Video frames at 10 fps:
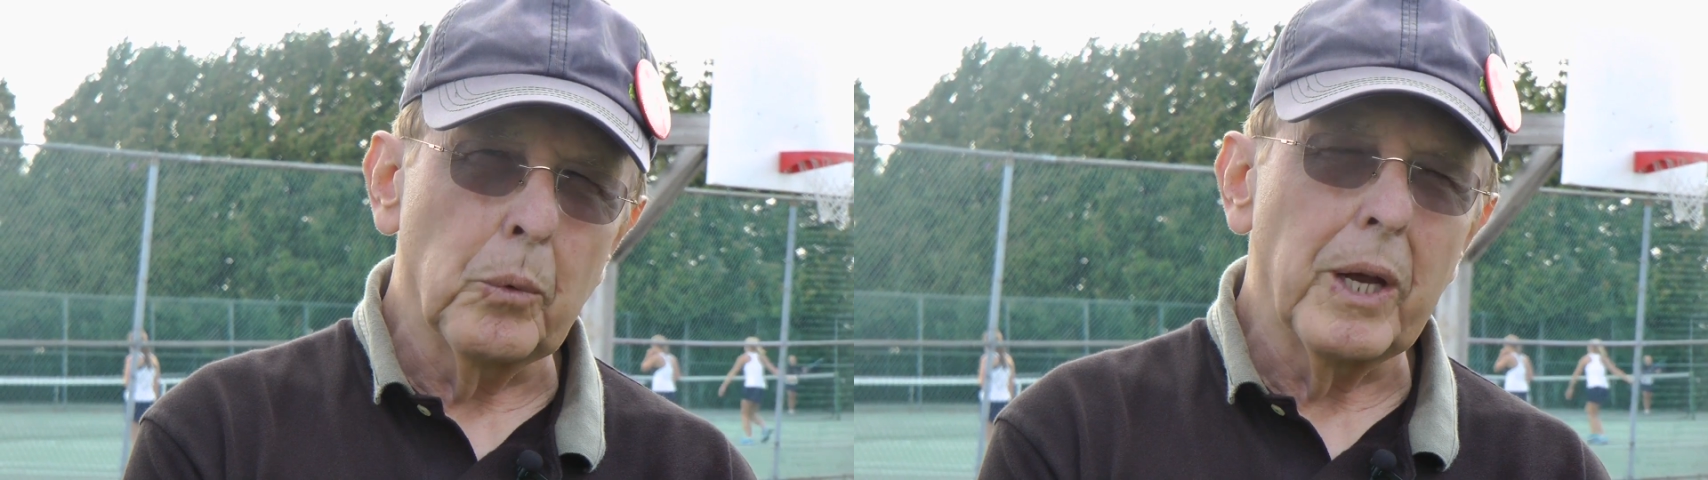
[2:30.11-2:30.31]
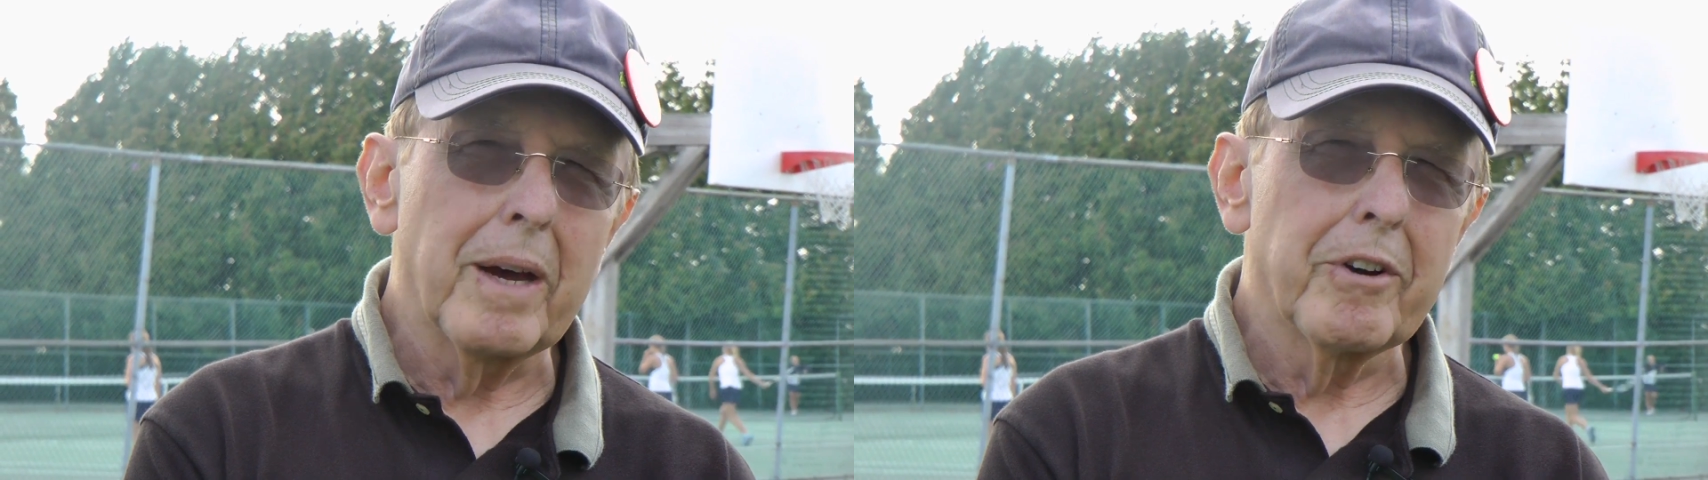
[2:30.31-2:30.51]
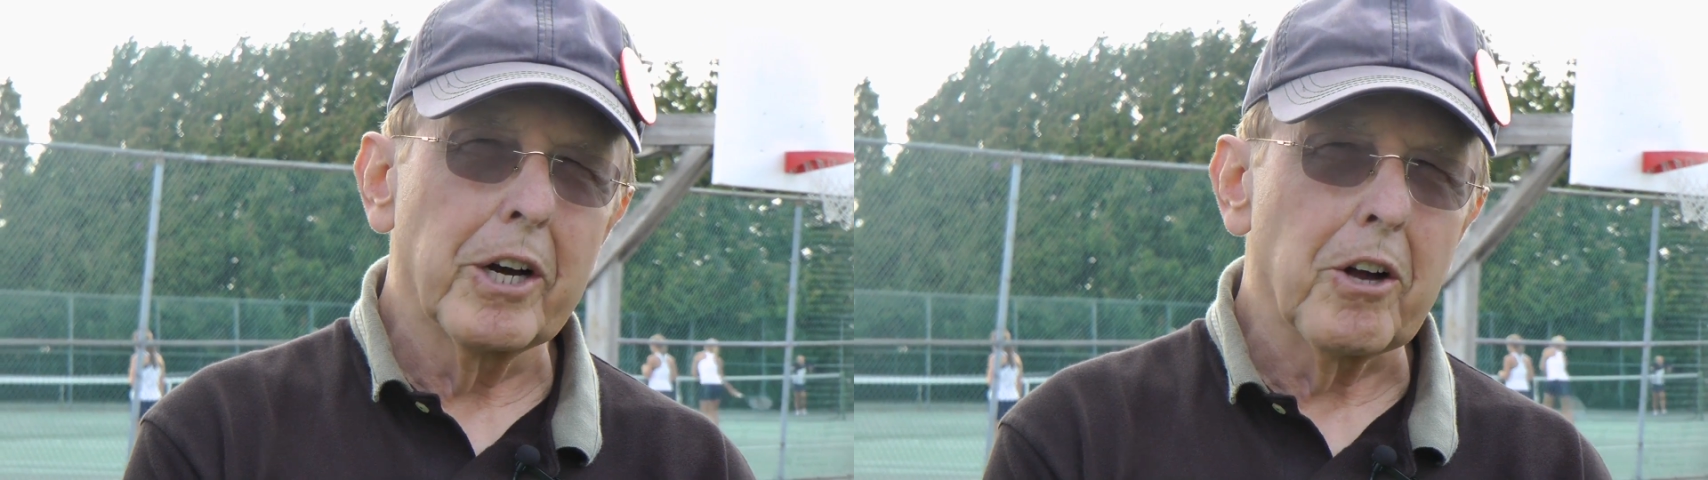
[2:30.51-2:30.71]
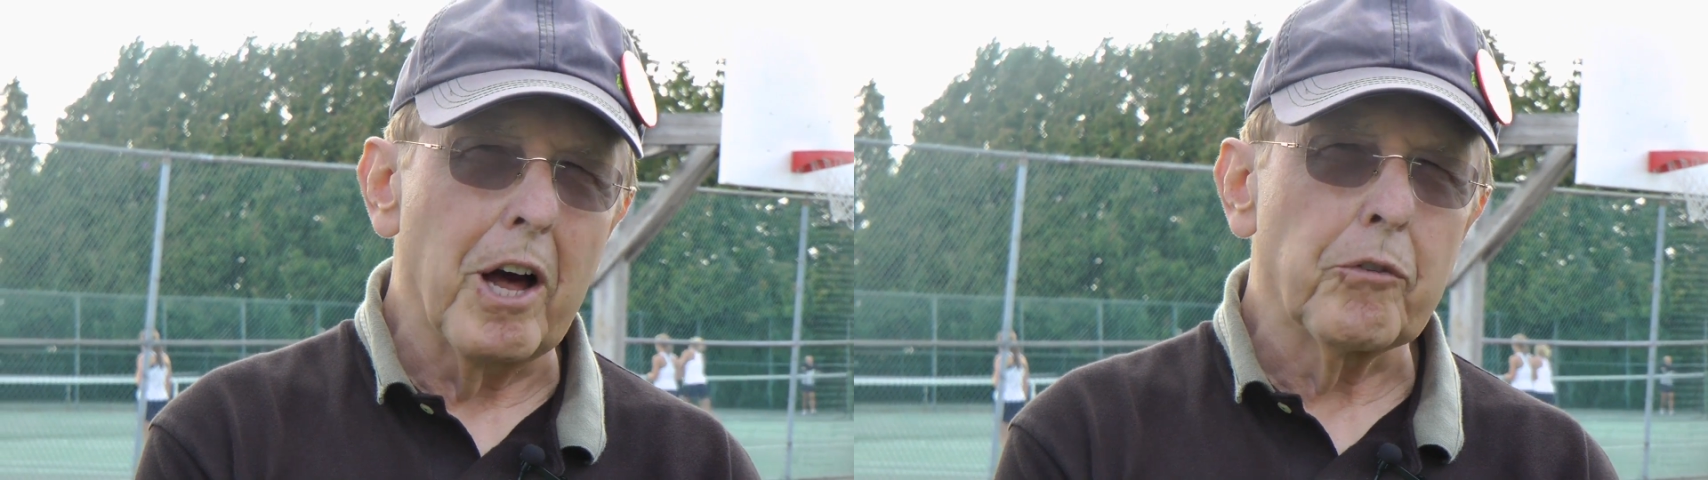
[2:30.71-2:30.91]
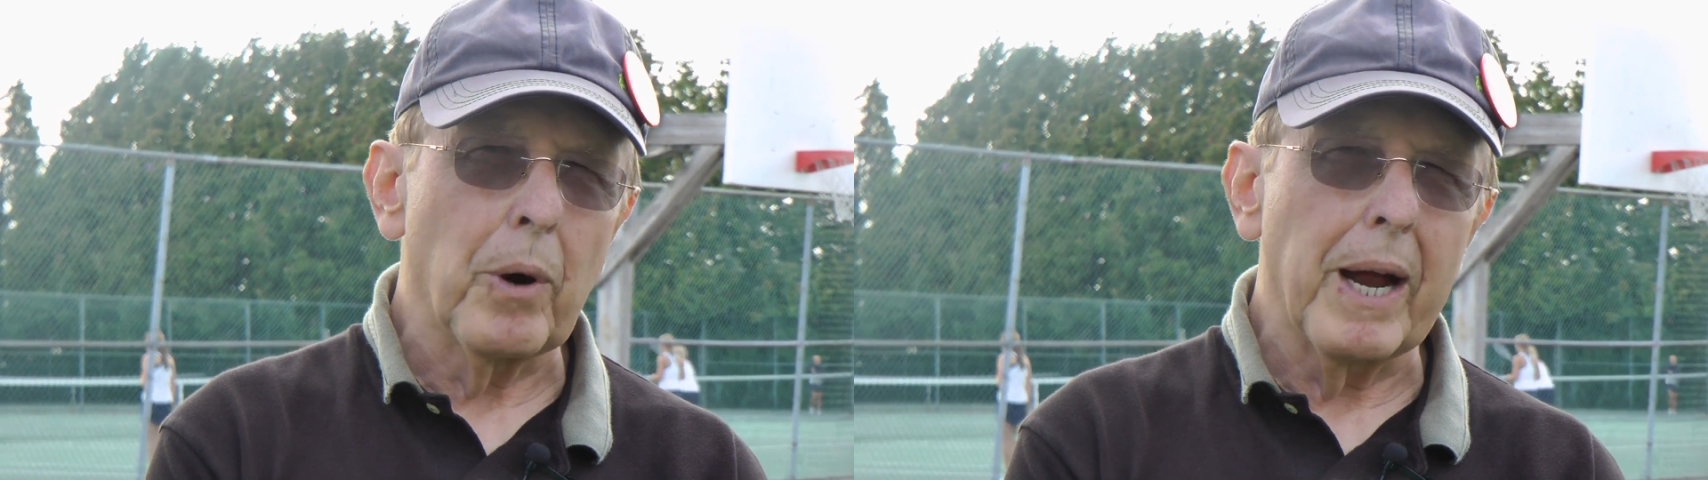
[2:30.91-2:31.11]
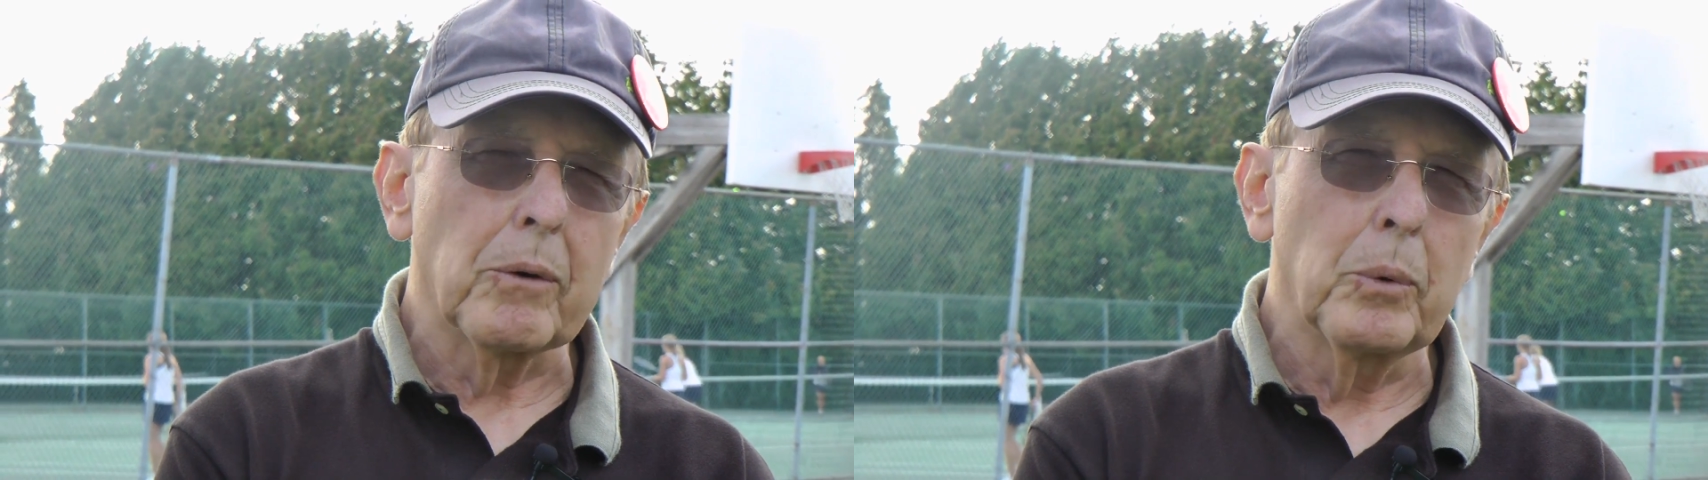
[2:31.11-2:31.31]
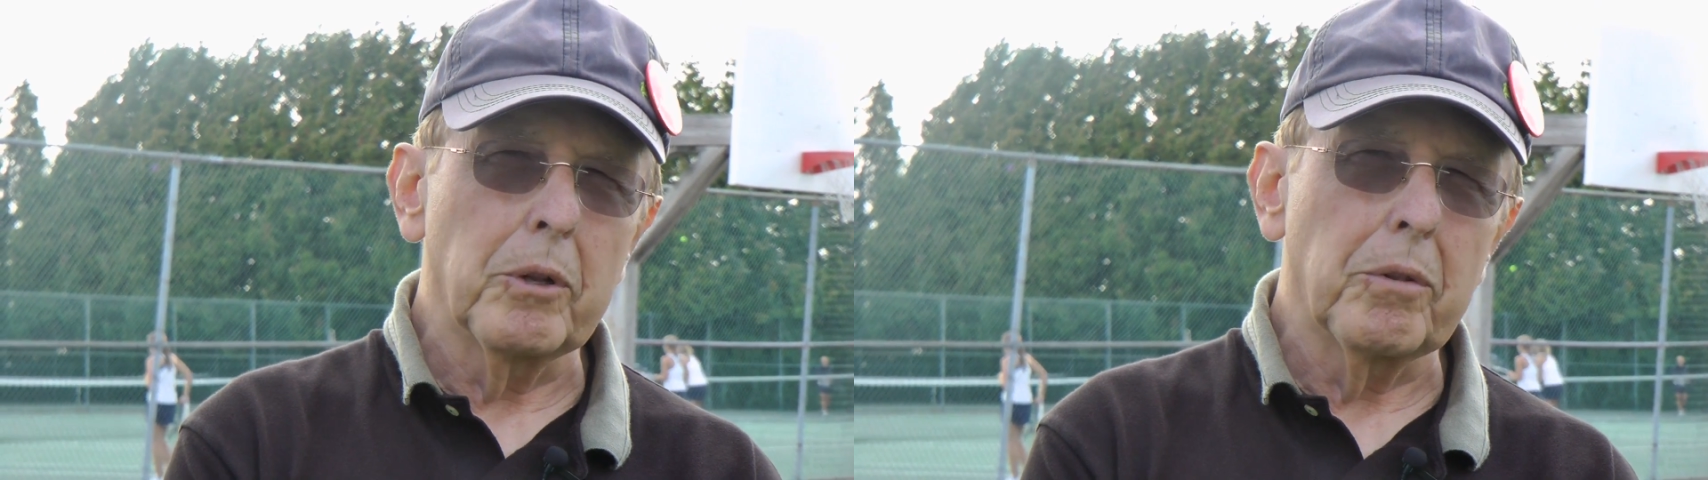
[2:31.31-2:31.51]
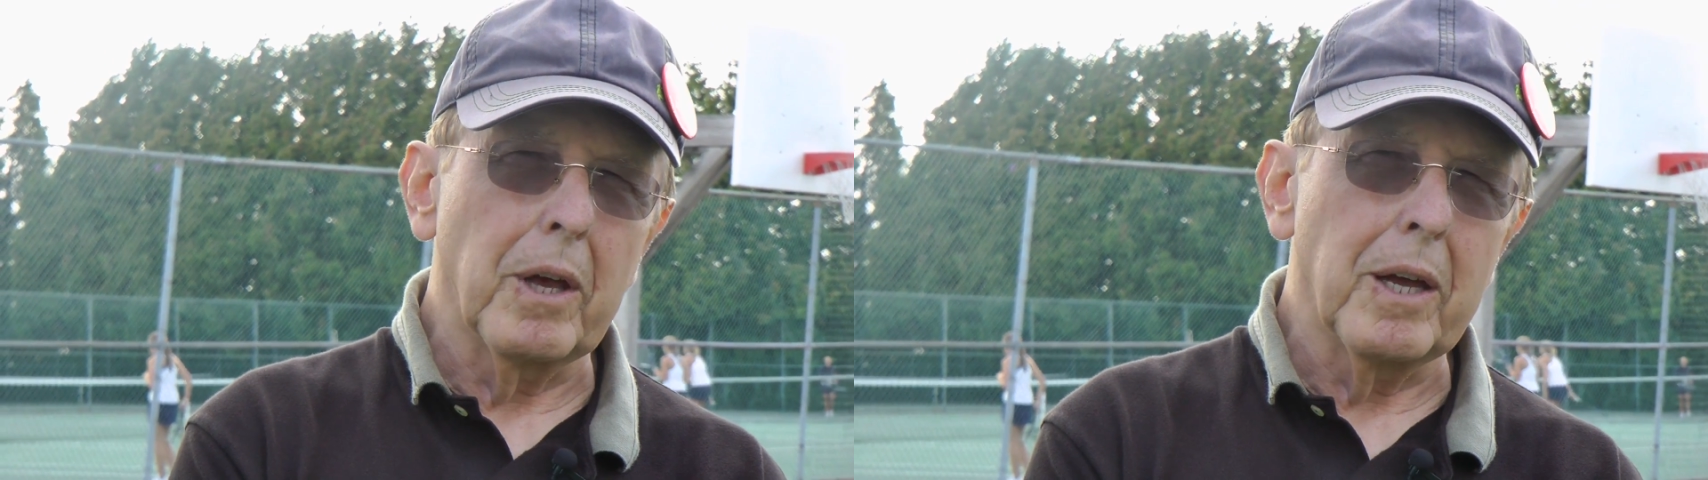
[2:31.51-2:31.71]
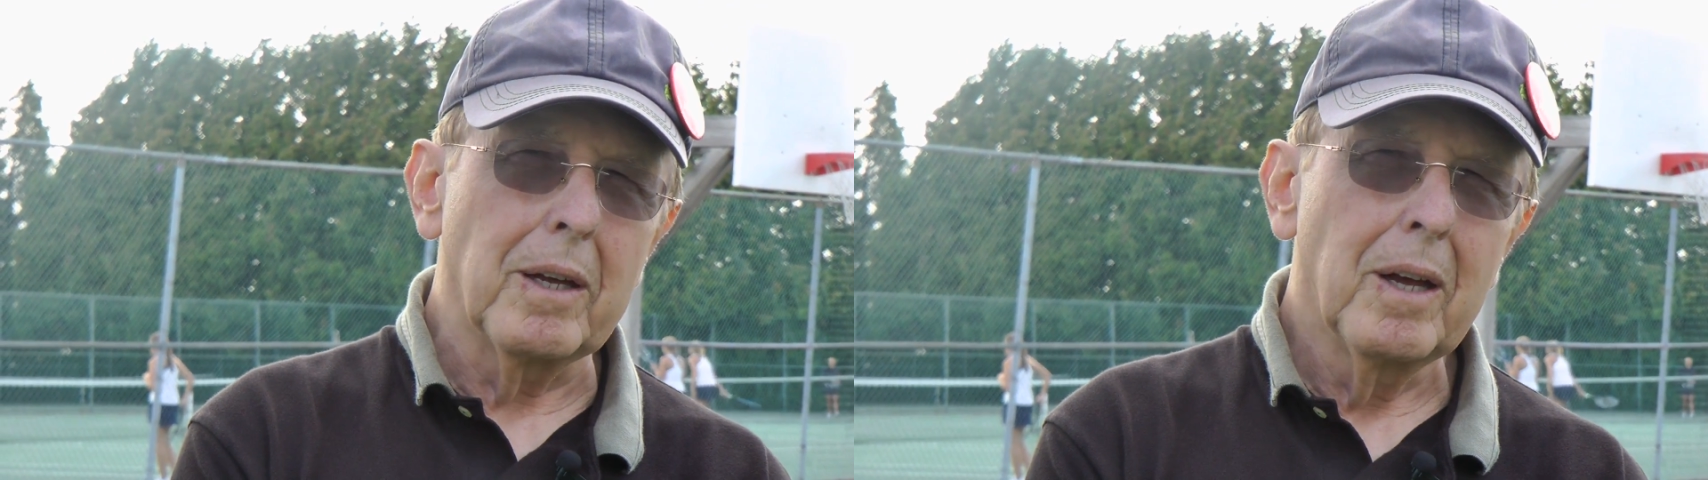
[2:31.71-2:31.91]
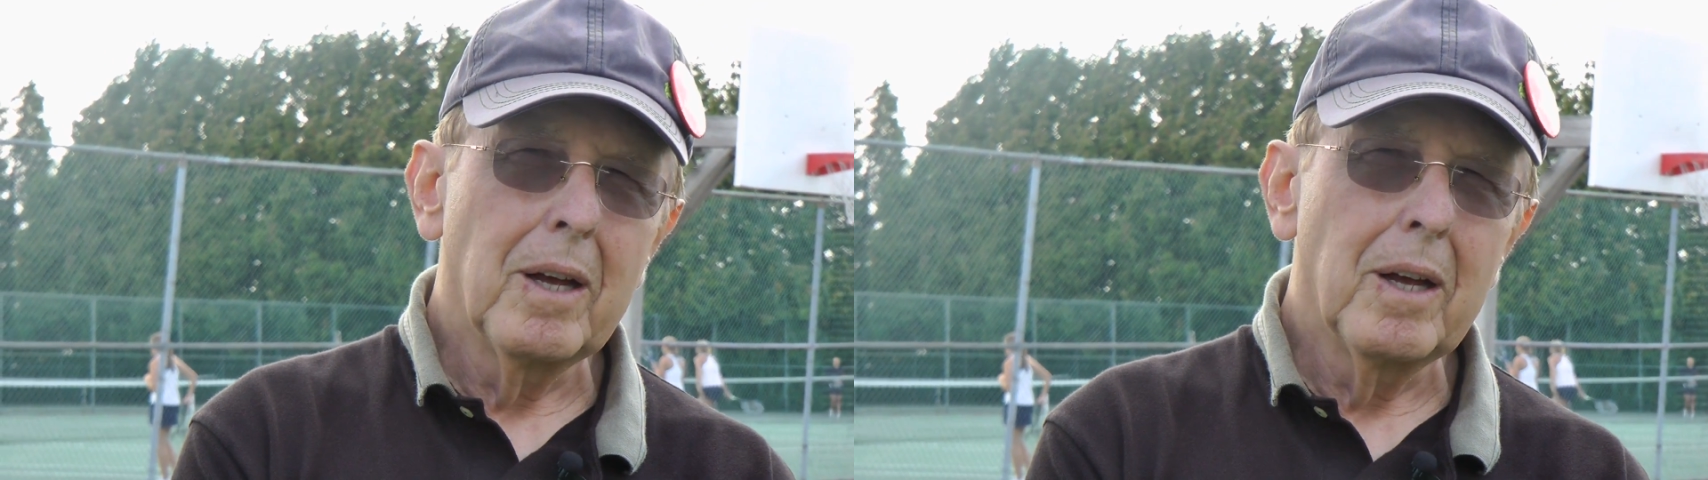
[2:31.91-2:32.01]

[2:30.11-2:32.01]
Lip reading: We have a contract with a